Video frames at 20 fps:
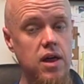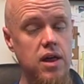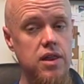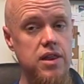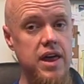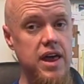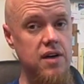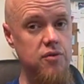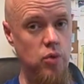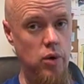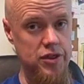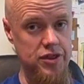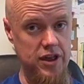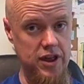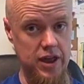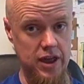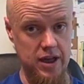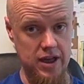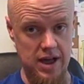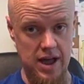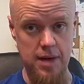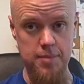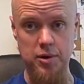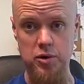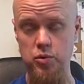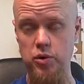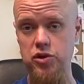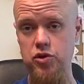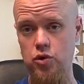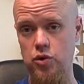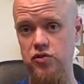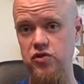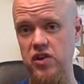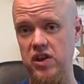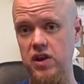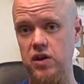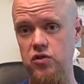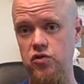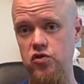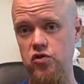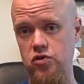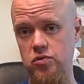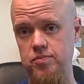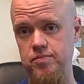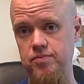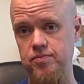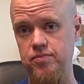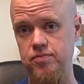they have one thing in common with critiques.